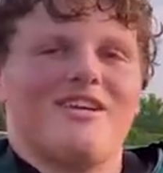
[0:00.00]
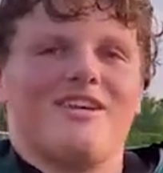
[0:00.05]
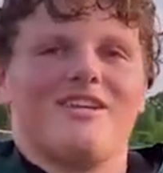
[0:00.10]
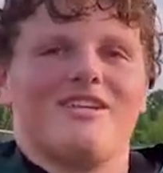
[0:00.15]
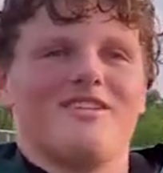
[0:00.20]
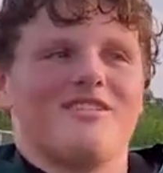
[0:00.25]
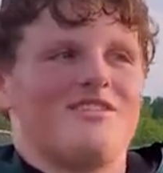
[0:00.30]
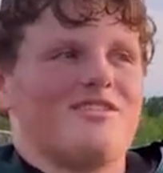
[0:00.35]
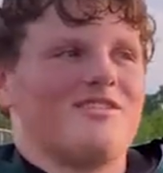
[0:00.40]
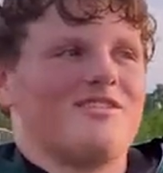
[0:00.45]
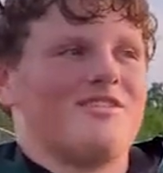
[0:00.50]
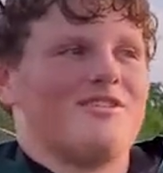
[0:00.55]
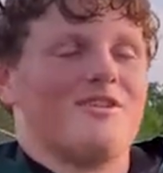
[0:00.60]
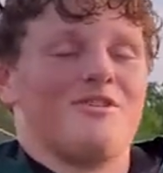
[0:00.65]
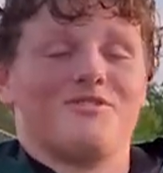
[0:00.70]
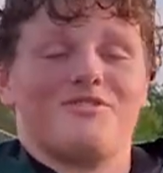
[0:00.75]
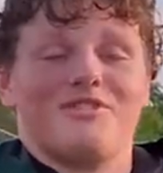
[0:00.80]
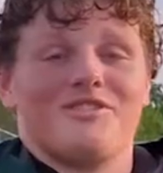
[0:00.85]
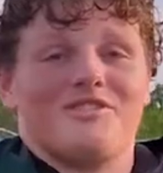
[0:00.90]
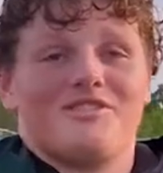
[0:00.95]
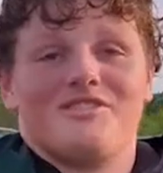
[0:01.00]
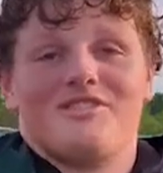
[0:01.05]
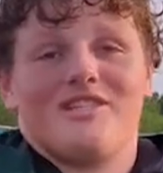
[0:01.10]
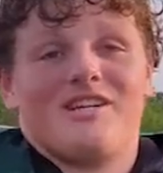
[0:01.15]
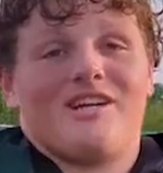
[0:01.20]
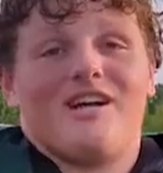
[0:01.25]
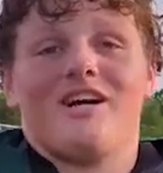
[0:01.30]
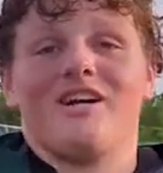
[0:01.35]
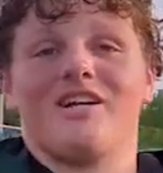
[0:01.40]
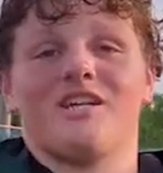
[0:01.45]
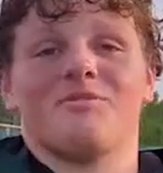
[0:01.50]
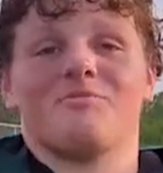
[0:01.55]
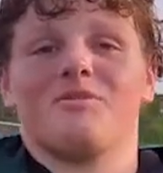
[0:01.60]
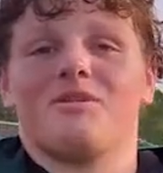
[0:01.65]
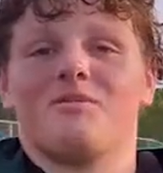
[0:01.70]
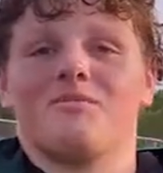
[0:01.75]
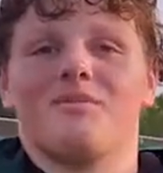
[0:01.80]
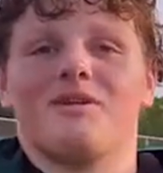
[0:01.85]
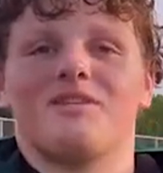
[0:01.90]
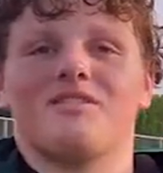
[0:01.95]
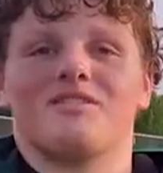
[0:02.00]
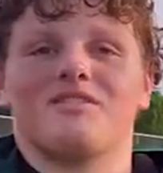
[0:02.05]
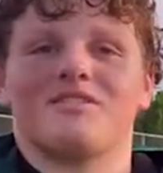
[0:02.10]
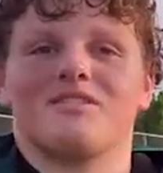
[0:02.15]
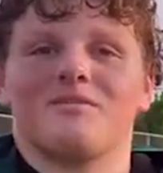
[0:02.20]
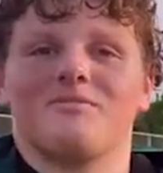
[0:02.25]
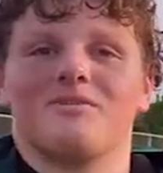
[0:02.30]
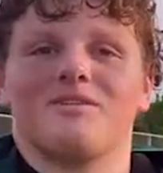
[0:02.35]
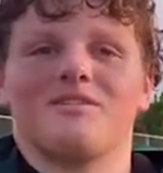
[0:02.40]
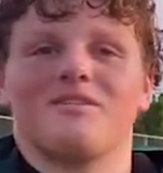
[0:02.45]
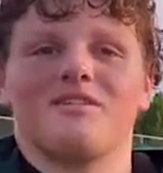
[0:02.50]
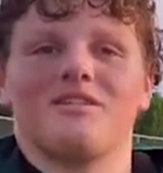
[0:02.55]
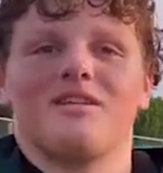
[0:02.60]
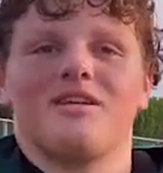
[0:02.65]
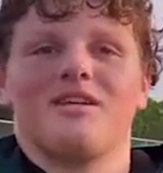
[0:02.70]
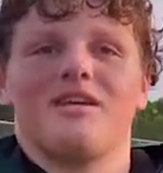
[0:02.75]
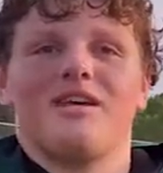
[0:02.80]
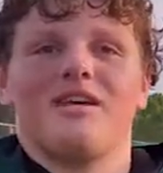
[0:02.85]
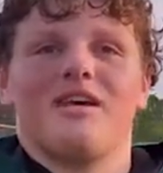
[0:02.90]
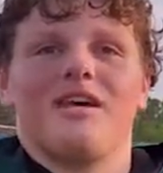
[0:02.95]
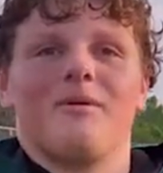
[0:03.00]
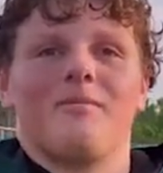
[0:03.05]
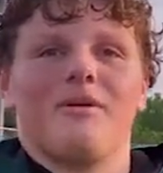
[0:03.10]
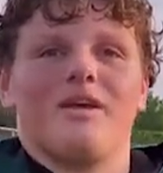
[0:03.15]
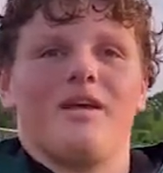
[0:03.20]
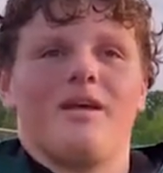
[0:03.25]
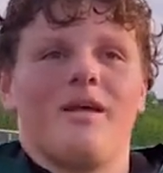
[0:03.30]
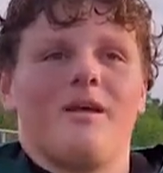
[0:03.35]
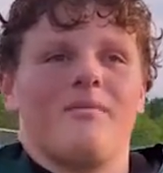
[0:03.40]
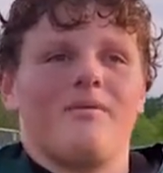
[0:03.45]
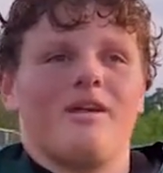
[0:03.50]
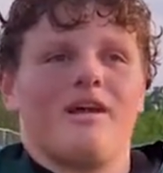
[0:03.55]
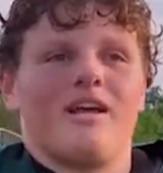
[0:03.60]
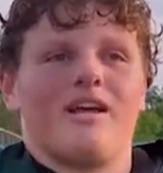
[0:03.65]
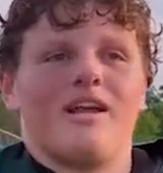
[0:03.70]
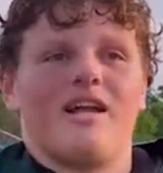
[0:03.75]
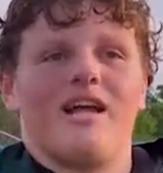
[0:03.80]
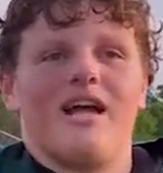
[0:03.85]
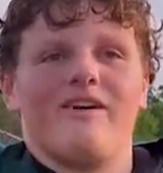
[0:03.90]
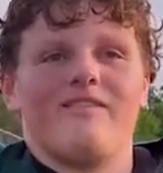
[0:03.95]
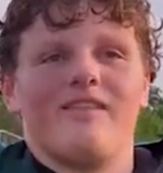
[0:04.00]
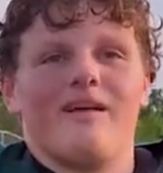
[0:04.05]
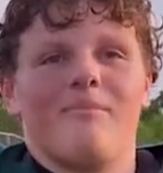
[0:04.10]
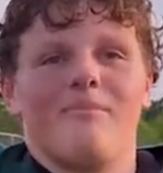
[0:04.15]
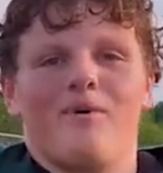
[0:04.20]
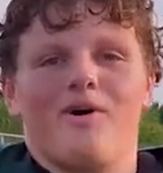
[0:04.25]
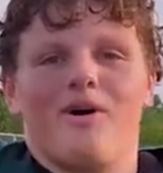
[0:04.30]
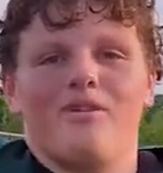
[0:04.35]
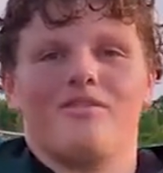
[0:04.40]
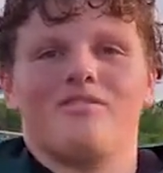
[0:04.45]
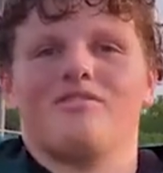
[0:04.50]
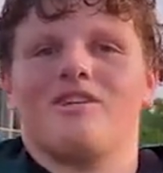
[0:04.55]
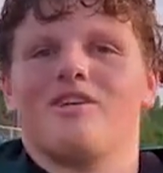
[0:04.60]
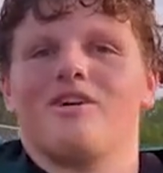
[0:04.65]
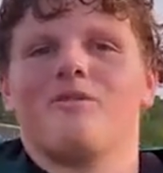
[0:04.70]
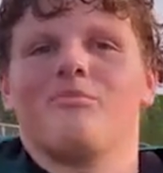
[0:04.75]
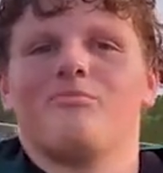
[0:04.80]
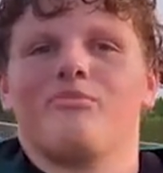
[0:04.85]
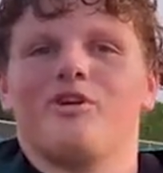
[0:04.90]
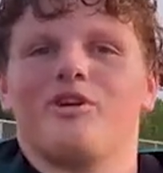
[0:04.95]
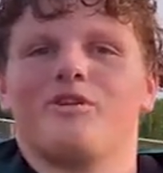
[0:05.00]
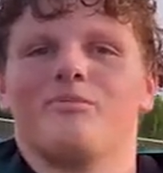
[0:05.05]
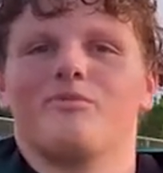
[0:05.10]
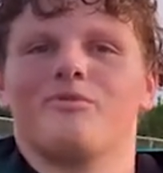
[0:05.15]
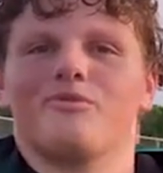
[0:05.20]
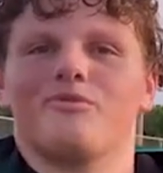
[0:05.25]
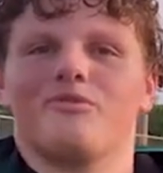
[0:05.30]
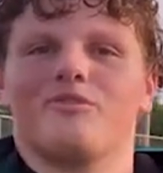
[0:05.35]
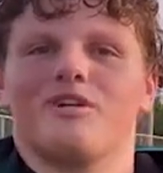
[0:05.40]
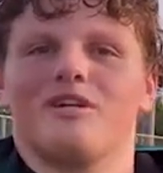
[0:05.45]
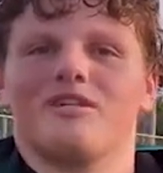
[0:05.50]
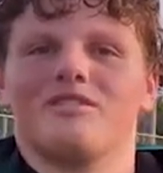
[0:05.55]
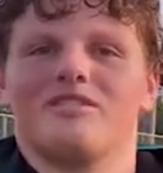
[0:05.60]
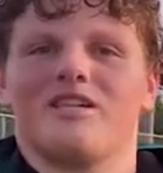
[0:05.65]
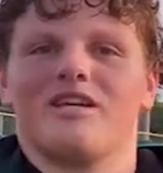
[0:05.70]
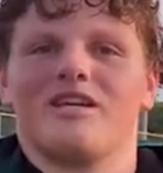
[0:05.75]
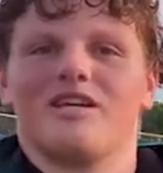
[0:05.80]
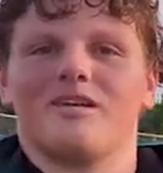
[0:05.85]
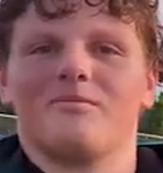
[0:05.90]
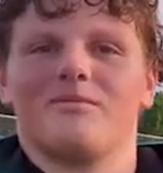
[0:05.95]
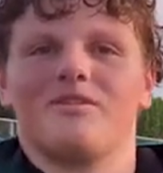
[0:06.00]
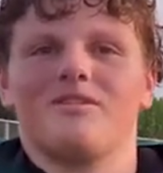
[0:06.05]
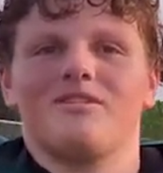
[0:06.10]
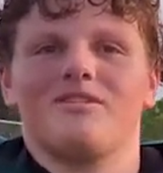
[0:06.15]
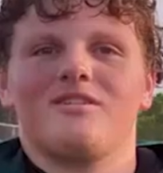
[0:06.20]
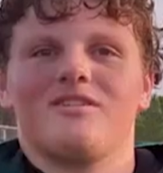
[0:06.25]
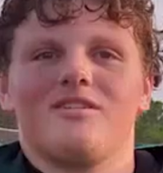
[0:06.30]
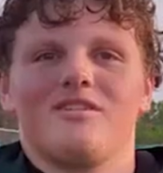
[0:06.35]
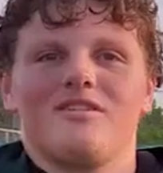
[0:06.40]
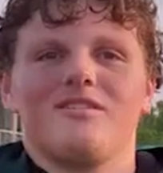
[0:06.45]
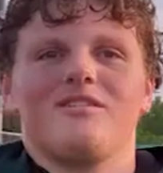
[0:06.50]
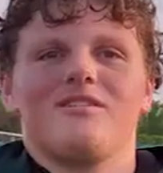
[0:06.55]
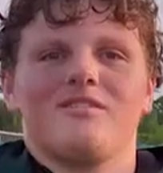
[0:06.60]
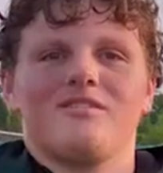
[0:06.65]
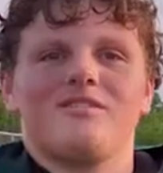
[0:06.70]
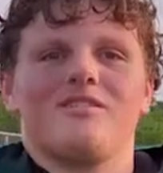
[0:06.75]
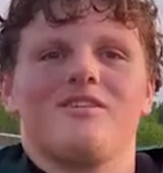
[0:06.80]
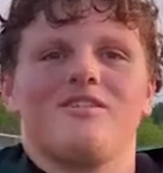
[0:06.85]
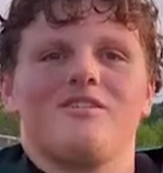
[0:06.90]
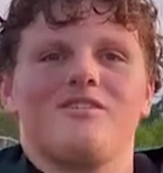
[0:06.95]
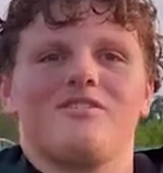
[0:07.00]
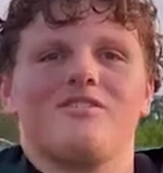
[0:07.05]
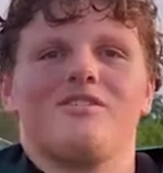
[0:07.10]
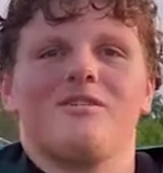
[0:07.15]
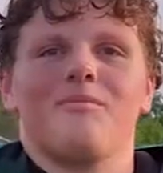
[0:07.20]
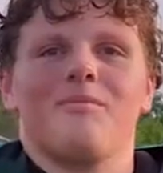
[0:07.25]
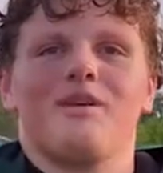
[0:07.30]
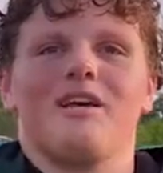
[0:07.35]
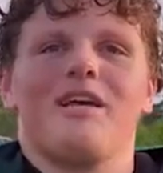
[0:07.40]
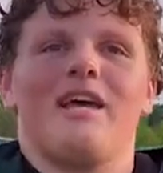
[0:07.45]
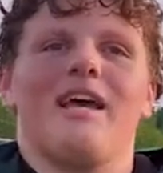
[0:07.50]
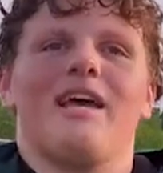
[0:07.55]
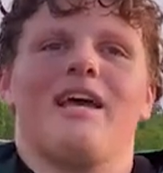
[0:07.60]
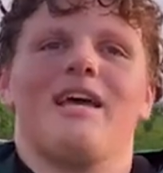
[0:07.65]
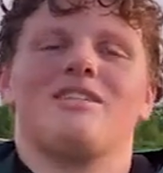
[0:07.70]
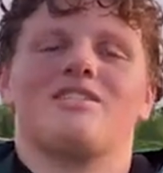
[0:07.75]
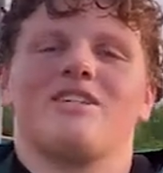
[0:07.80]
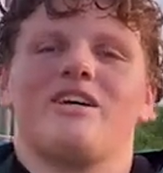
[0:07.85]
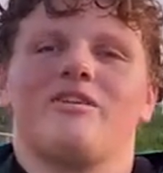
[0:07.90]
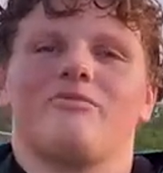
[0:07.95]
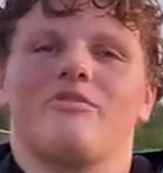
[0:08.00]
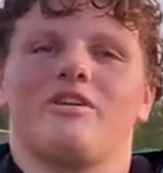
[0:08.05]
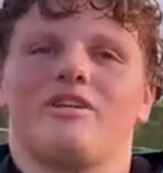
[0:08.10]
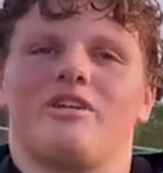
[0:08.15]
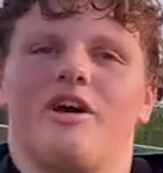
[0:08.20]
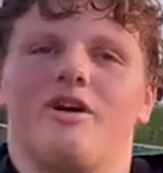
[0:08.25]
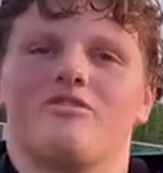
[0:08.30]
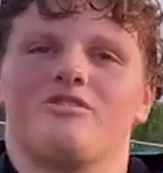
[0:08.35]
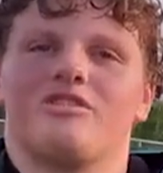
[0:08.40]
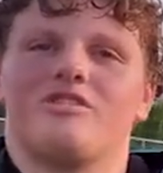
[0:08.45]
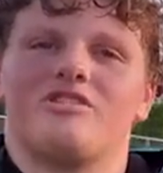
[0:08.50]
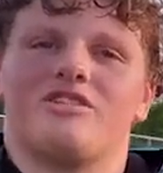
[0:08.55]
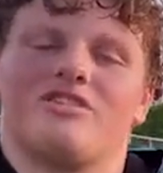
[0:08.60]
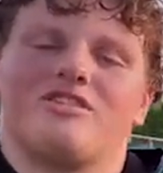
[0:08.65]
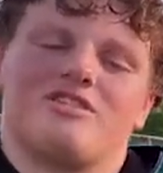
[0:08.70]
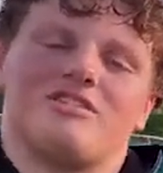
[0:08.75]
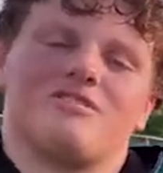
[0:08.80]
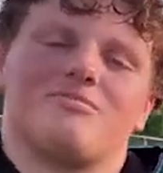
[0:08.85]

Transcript: And, since I got here, it's been amazing. I mean, him and I kind of had that bond that's, like, unbreakable. It's like, it's not even really coach and son.